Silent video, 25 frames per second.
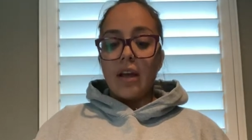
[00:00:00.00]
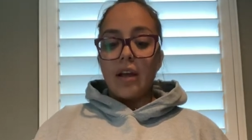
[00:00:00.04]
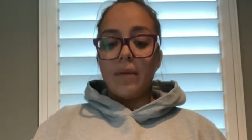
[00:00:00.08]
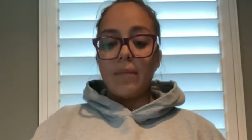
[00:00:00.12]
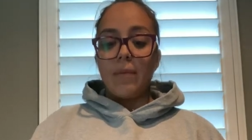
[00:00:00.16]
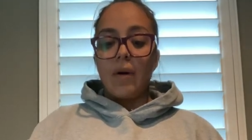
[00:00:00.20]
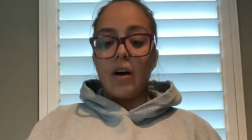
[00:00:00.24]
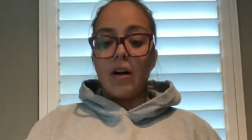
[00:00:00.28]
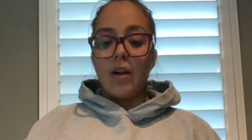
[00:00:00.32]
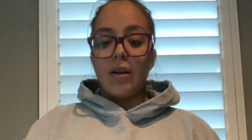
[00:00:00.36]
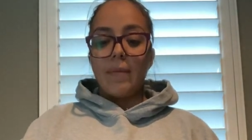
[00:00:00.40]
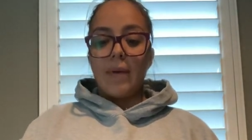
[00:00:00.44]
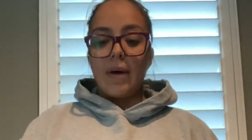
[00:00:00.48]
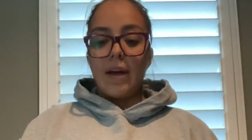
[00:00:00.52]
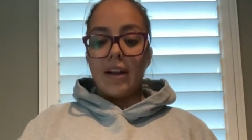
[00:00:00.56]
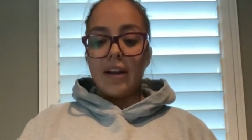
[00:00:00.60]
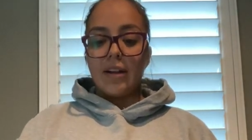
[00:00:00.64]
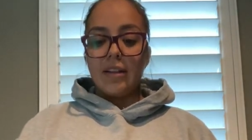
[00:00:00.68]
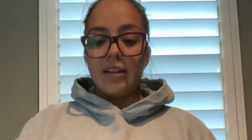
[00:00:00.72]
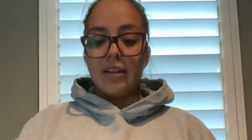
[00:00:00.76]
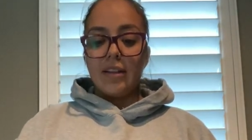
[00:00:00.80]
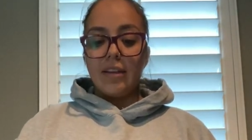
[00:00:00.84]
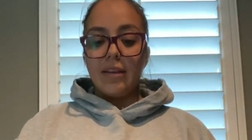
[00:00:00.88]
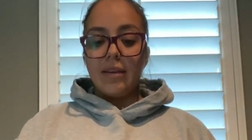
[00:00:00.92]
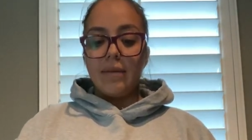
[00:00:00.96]

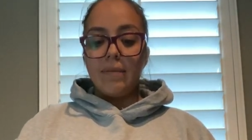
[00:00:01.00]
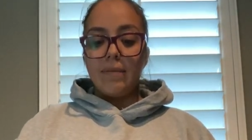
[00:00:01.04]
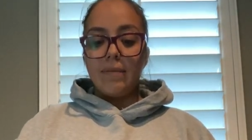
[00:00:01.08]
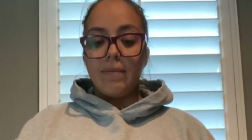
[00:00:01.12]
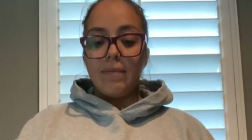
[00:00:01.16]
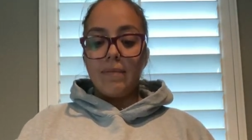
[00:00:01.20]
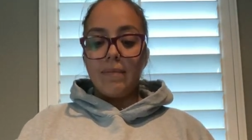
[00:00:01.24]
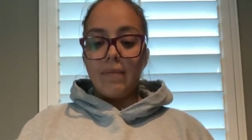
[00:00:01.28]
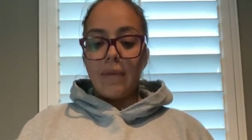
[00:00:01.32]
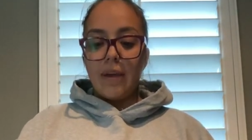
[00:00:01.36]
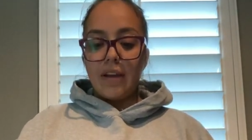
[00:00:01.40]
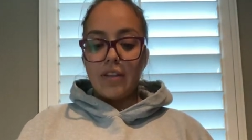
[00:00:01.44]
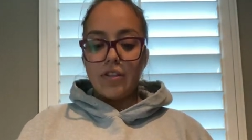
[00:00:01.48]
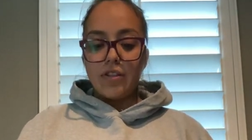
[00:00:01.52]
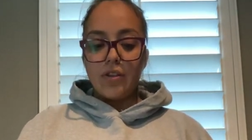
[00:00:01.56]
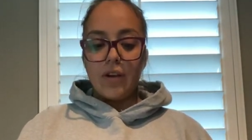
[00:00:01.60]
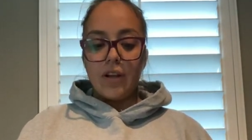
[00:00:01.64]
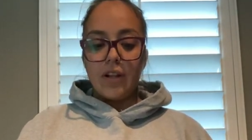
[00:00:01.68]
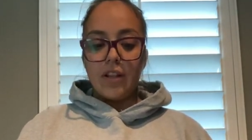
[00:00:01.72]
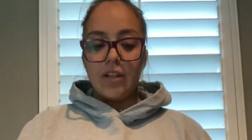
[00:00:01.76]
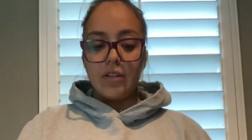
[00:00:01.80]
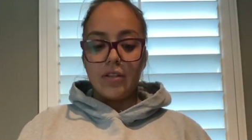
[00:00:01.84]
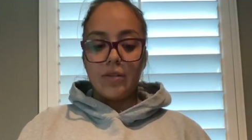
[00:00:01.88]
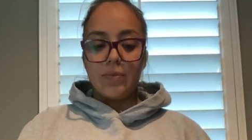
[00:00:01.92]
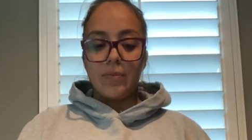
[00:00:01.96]
automatically makes you
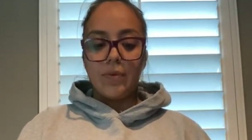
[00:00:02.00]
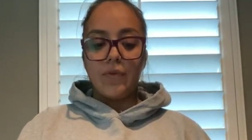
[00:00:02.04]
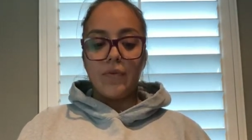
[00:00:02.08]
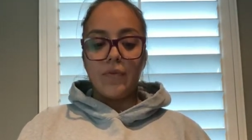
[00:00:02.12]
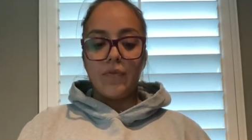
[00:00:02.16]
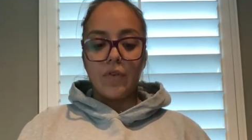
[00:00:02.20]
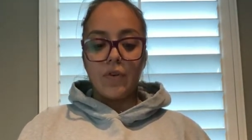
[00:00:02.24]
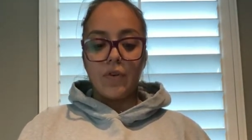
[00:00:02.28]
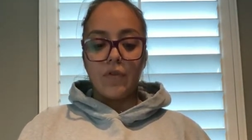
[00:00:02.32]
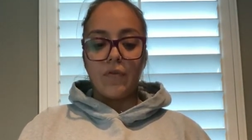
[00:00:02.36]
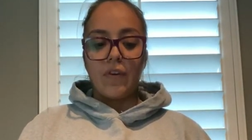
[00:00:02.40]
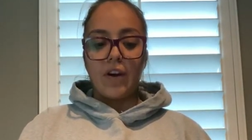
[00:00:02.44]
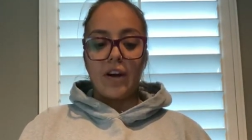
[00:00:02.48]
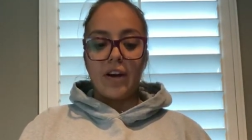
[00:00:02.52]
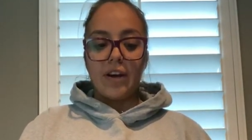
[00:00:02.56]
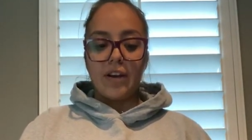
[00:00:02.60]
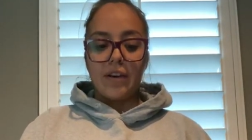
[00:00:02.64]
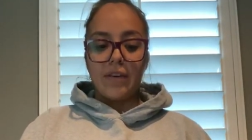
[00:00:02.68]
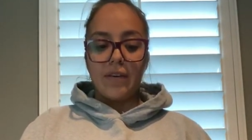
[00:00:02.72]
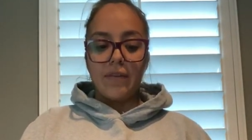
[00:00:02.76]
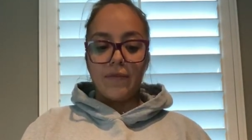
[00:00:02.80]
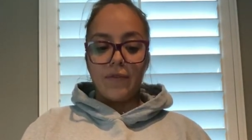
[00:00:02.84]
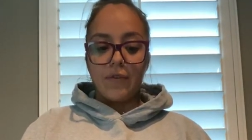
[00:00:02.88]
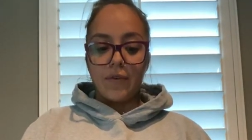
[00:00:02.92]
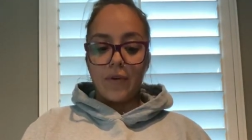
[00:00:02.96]
eligible for
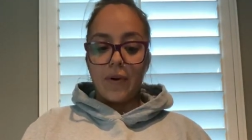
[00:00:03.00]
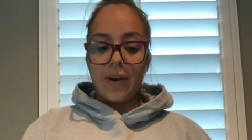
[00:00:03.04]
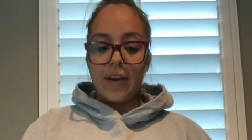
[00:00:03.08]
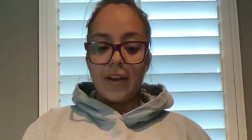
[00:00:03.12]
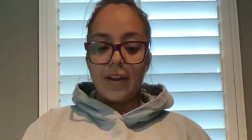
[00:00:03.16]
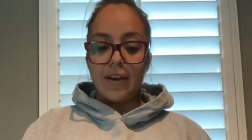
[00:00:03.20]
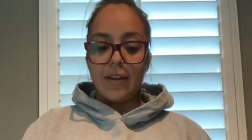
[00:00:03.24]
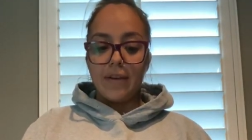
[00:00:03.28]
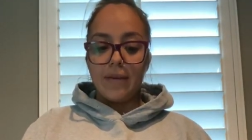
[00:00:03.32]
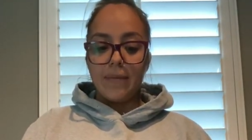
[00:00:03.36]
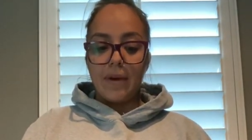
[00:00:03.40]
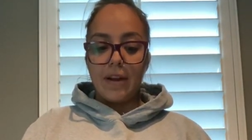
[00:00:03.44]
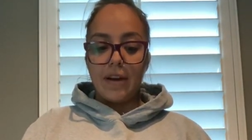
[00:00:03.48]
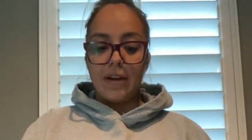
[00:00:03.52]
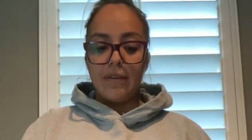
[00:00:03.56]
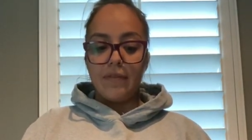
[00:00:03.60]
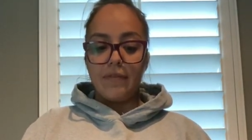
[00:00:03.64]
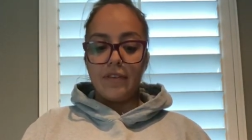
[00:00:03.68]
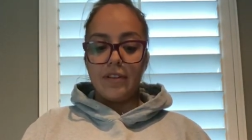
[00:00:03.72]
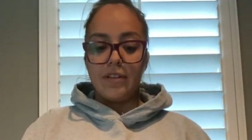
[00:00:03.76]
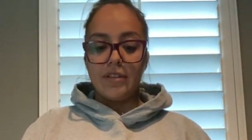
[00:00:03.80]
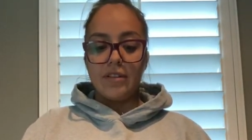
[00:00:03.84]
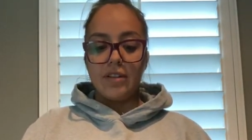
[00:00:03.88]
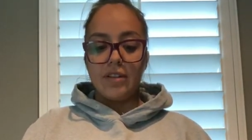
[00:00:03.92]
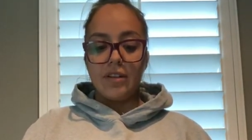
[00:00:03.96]
a variety of
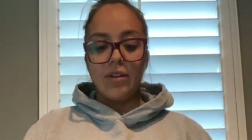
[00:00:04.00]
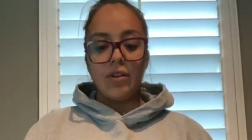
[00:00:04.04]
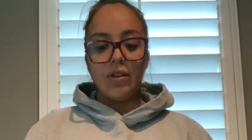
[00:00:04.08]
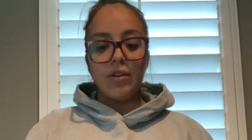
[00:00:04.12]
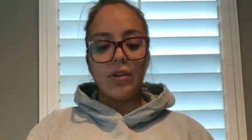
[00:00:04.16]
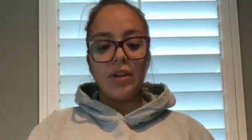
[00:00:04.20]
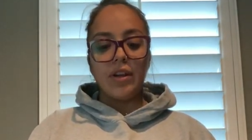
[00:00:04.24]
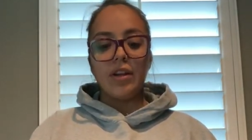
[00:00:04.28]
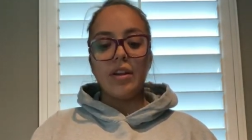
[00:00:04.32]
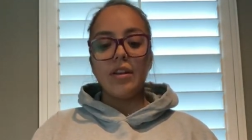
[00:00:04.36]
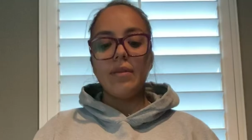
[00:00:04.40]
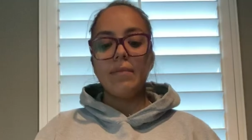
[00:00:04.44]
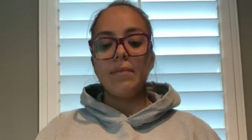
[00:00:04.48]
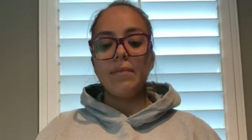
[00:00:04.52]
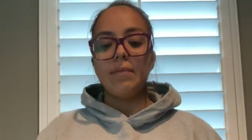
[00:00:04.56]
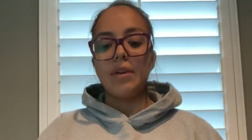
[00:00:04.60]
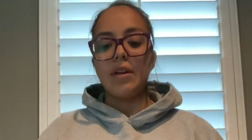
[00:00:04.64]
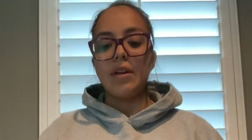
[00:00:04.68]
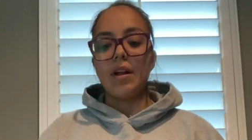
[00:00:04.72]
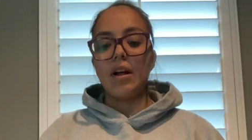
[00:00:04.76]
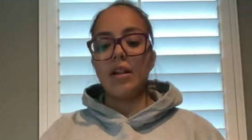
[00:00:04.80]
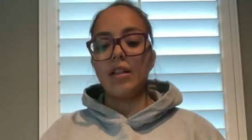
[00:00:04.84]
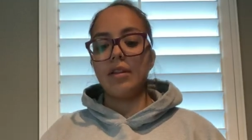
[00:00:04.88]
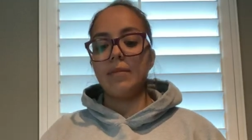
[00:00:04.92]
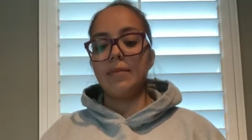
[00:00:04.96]
benefits, including but
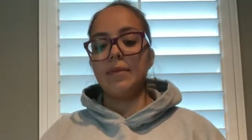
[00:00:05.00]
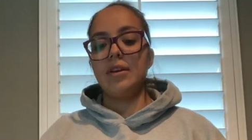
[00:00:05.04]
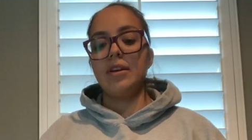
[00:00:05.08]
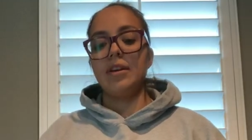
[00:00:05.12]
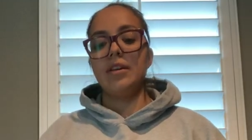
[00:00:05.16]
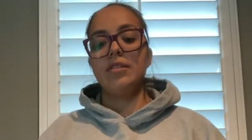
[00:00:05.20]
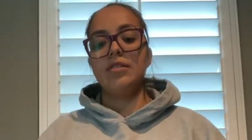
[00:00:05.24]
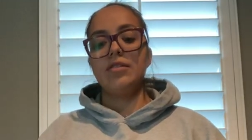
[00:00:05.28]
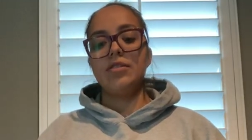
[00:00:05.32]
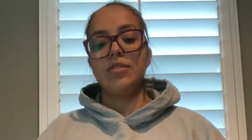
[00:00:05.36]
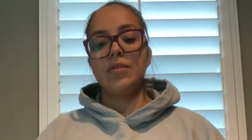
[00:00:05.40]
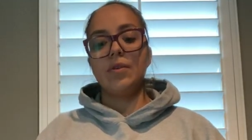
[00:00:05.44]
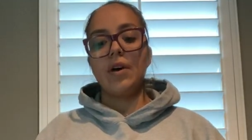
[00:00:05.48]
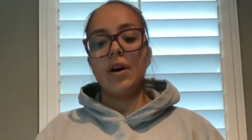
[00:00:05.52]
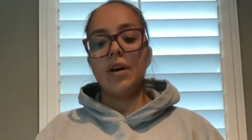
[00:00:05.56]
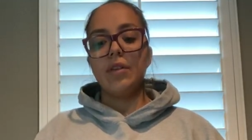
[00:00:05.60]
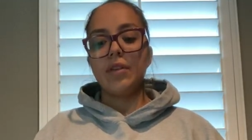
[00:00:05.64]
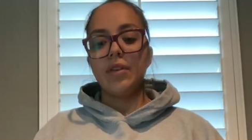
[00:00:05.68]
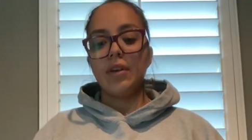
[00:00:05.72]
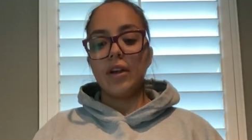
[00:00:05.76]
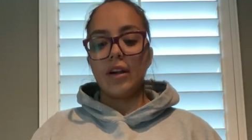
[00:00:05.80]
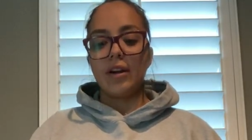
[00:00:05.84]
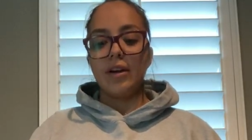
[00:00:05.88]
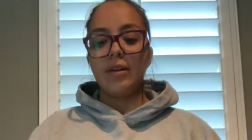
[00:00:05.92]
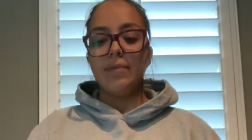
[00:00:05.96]
not limited to
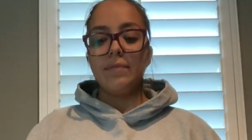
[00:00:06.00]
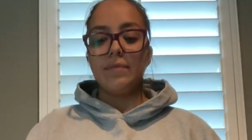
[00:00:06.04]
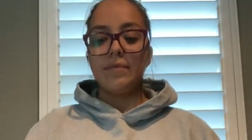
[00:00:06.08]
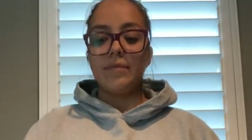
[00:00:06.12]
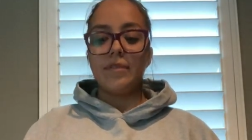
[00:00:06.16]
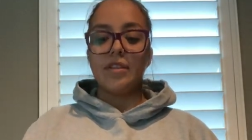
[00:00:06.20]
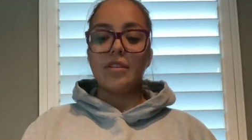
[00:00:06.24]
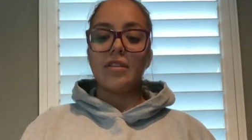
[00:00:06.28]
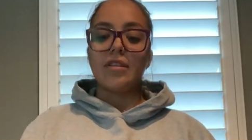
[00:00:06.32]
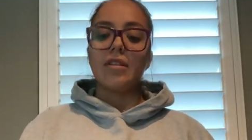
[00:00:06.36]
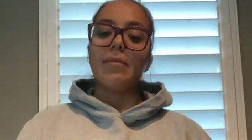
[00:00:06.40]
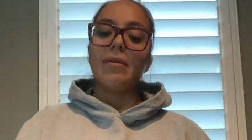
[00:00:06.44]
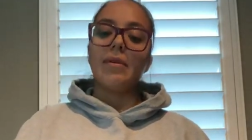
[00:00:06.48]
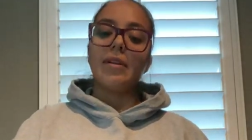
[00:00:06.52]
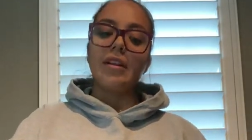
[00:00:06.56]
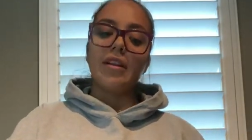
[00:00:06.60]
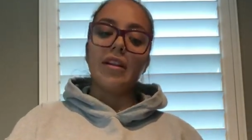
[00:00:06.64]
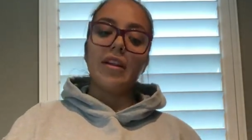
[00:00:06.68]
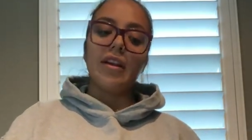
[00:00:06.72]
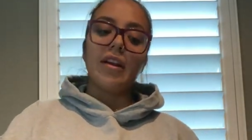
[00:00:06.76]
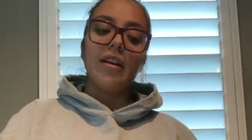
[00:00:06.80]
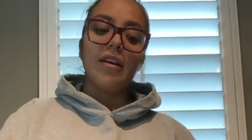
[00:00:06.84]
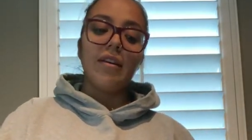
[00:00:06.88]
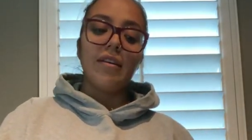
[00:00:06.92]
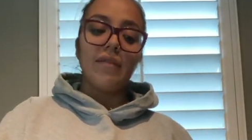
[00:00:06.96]
healthcare,
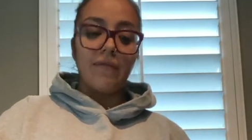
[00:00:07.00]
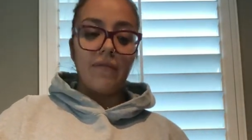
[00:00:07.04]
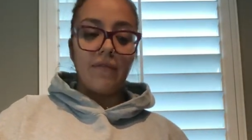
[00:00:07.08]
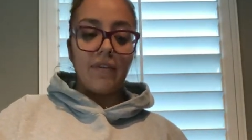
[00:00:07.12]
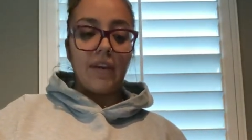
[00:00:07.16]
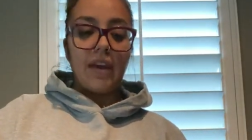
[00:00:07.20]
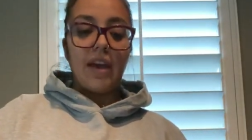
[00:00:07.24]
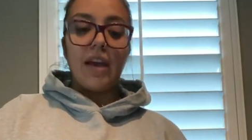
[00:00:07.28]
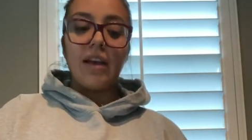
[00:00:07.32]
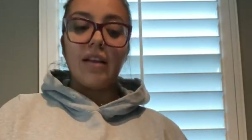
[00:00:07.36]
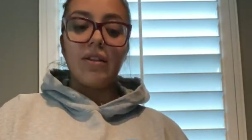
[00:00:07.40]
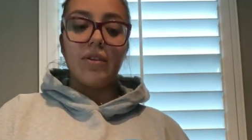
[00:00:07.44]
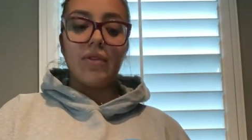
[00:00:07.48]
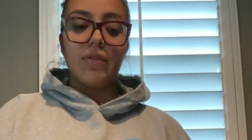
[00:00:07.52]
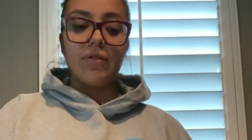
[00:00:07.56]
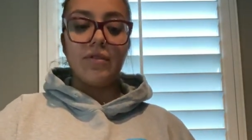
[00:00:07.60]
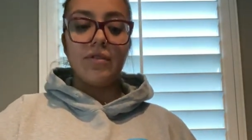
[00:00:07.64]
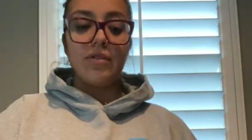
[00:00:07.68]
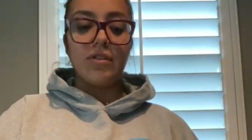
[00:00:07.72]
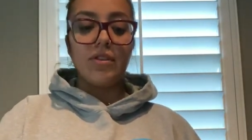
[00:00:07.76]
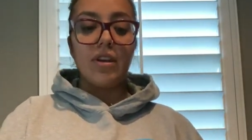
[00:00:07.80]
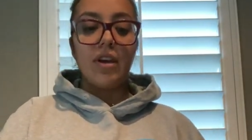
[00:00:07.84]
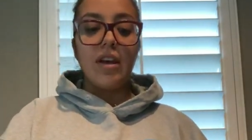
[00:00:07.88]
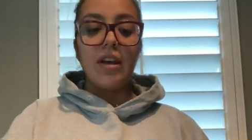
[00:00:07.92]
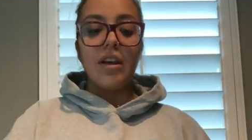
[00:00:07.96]
disability, VA
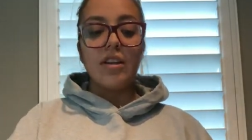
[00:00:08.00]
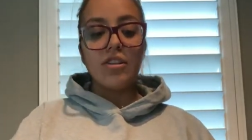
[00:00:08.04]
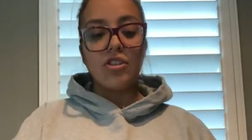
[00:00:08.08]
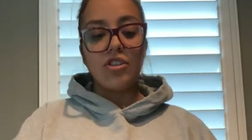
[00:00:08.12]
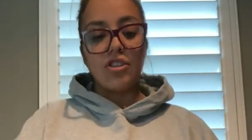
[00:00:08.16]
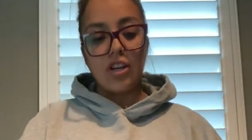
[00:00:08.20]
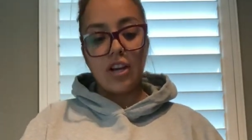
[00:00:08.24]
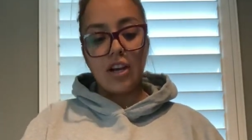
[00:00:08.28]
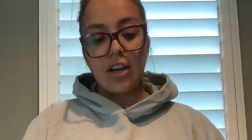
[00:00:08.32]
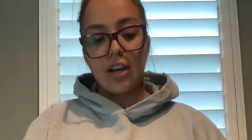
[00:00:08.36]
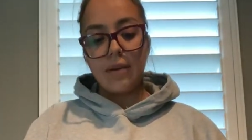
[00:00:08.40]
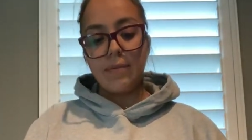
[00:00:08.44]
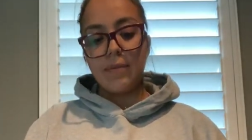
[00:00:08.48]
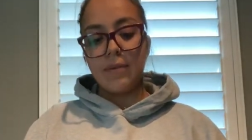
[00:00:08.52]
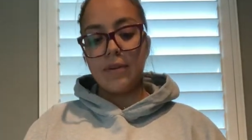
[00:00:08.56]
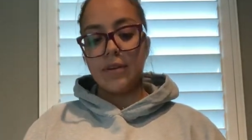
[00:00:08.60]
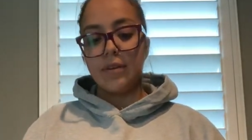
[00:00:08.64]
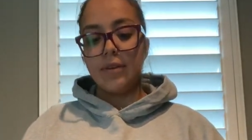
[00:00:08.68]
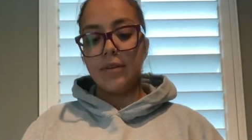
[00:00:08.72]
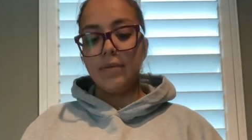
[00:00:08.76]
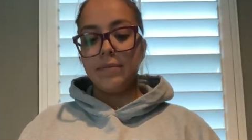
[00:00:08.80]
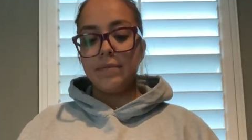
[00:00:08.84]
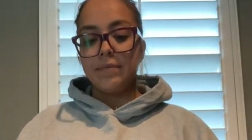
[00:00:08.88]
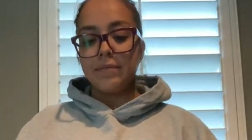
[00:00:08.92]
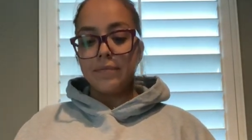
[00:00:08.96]
loans, GI Bill,